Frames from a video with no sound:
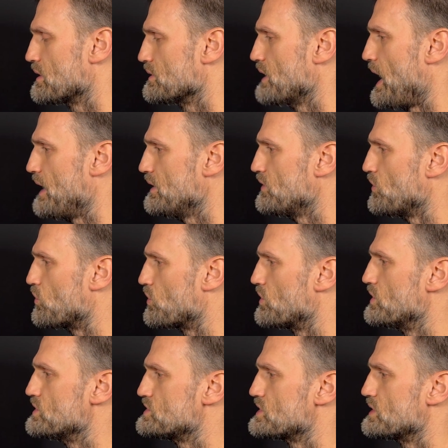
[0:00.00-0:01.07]
Latin
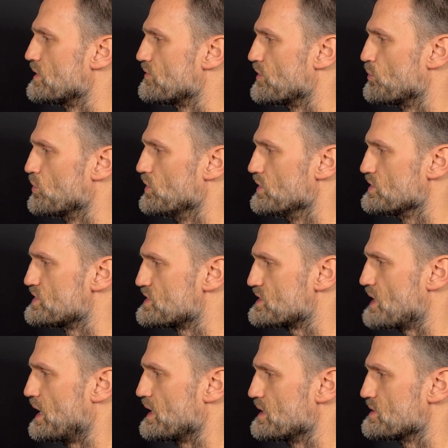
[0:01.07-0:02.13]
origin of the word
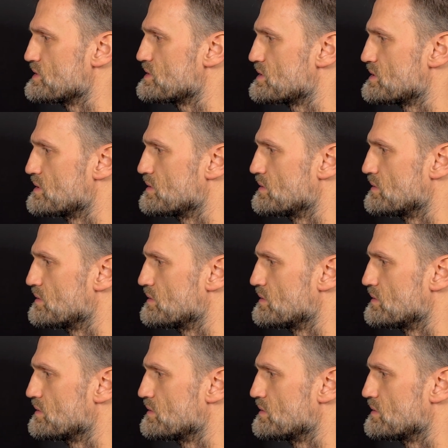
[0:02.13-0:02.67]
science